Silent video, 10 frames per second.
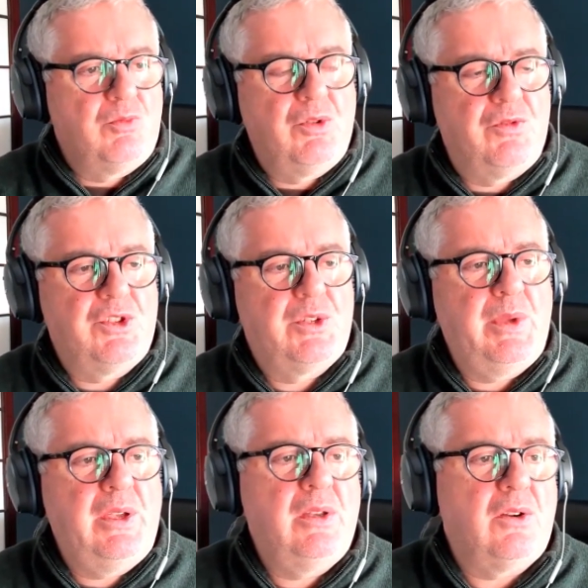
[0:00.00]
trying to improve your
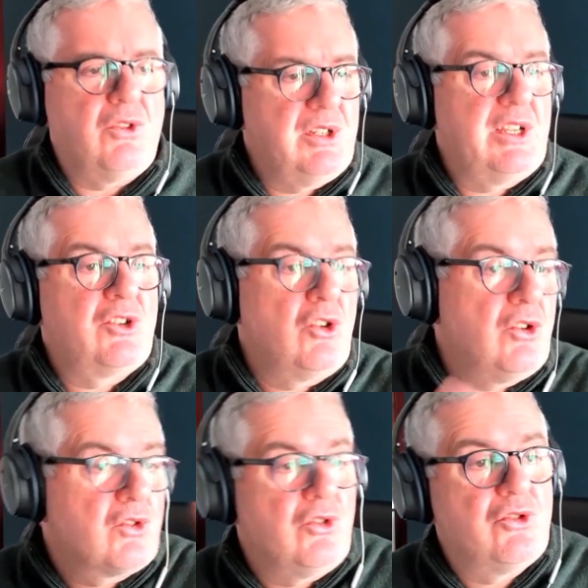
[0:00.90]
speed, or you can take
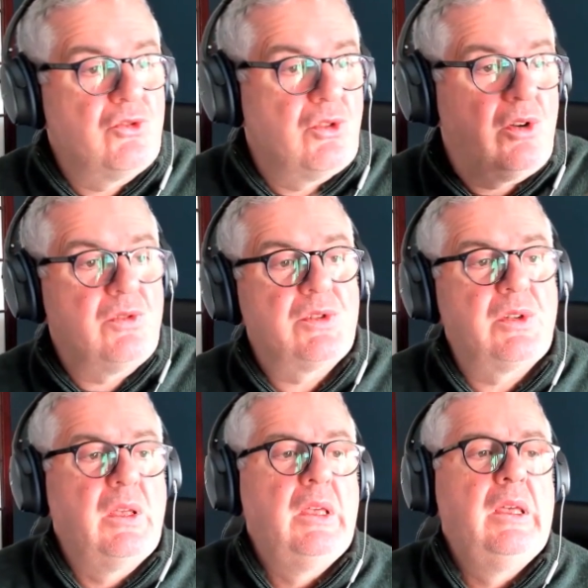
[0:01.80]
turns going through
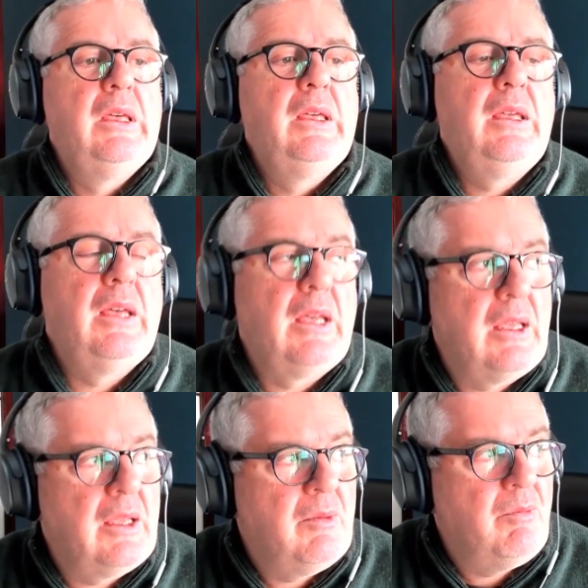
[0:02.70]
those.
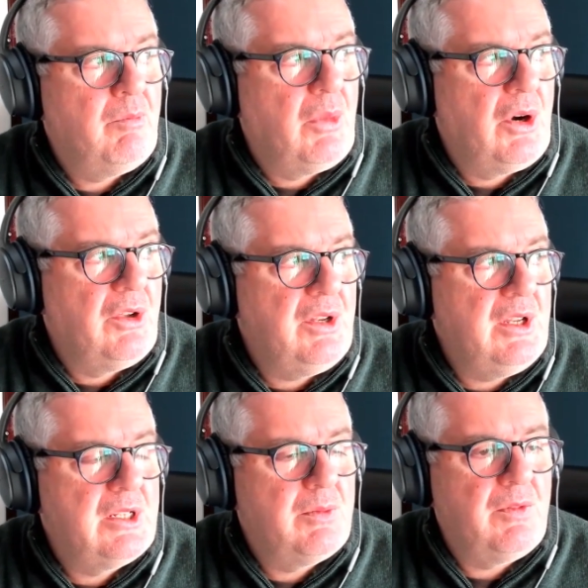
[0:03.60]
But
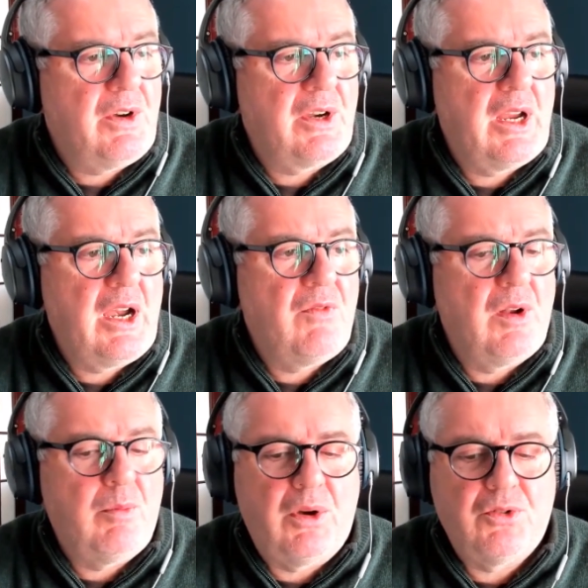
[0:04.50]
you need to be very
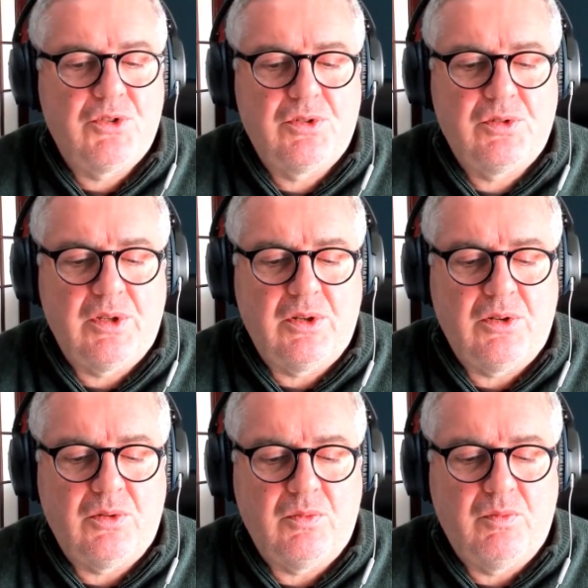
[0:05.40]
careful about,
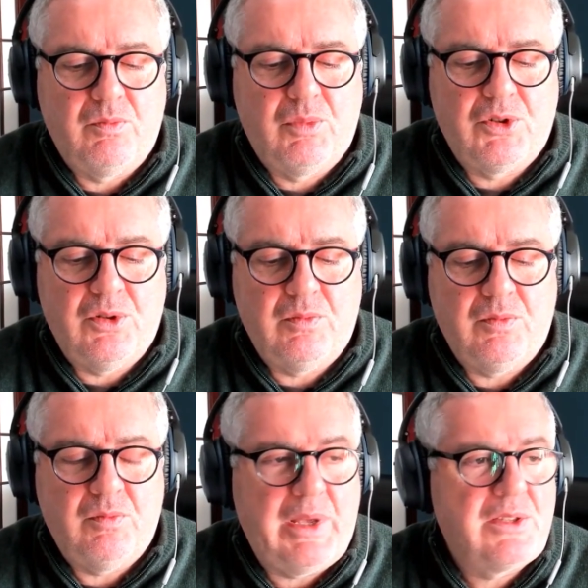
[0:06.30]

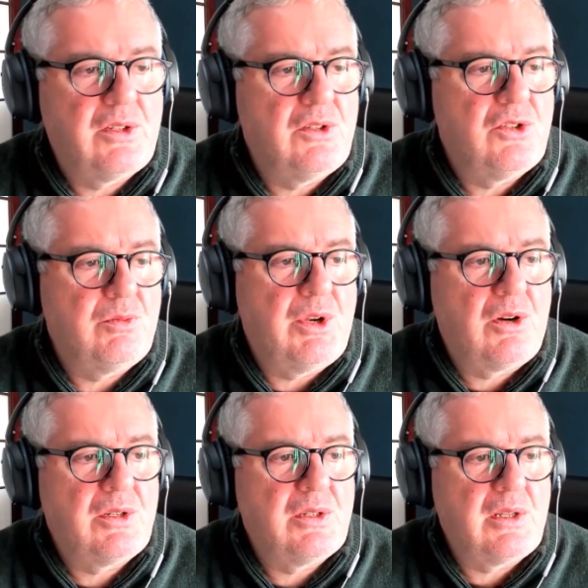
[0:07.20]
putting bets on too
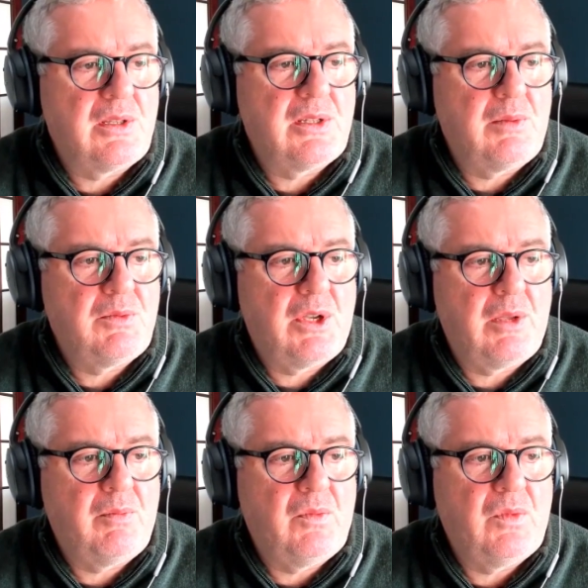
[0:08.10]
many horses at the same
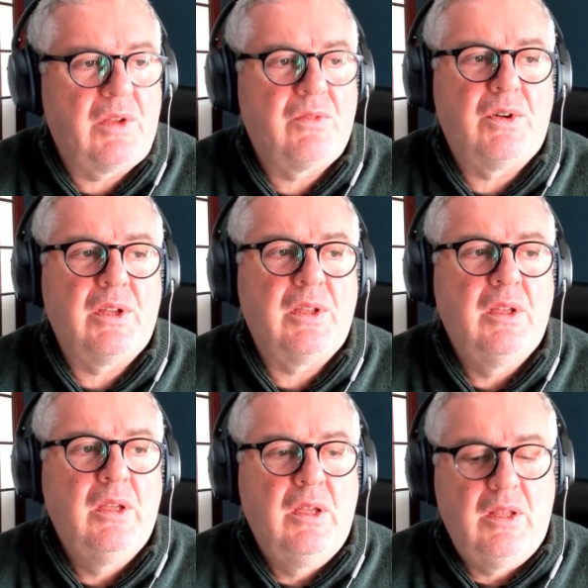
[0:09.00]
time. We're not
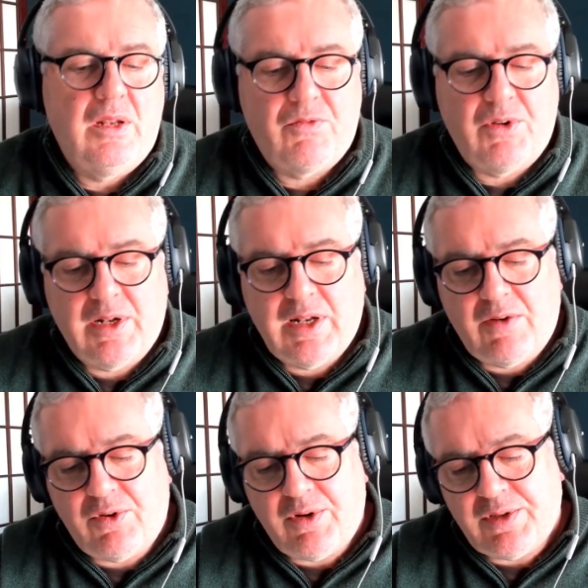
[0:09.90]
very
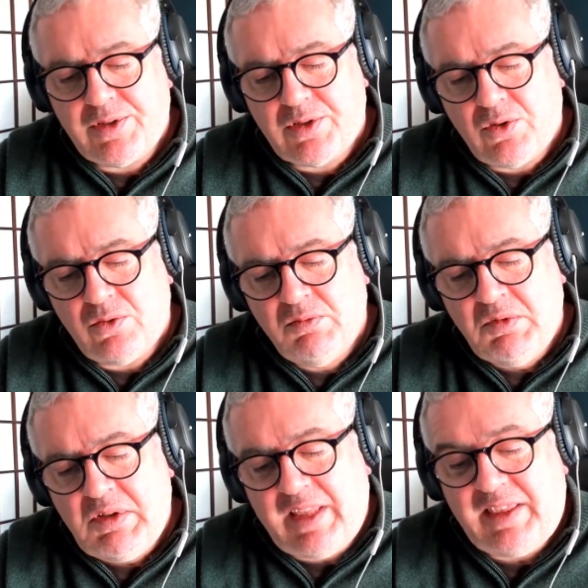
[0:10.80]
clever. And
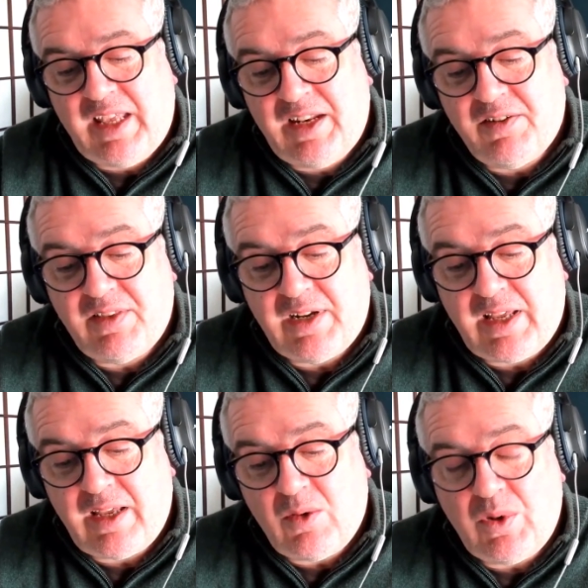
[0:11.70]
so at the end of
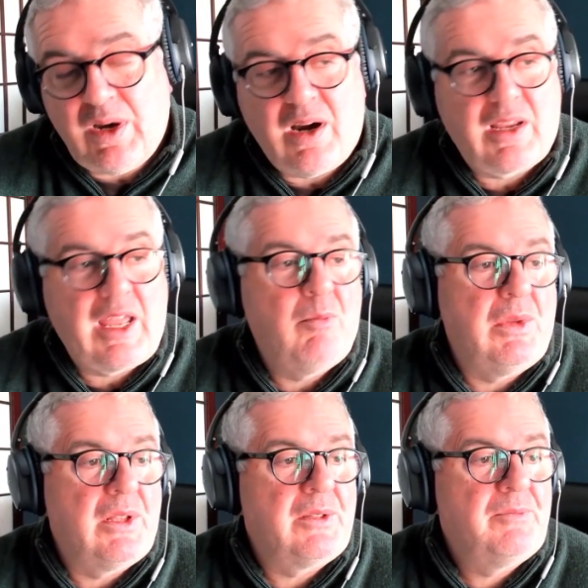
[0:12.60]
the day, we are
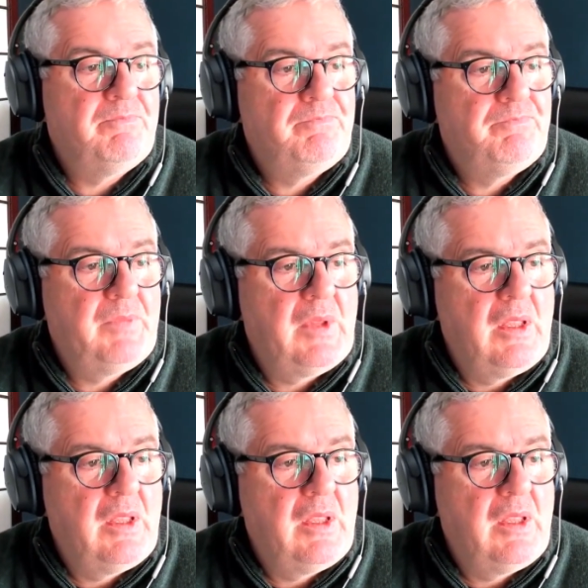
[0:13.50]
gambling.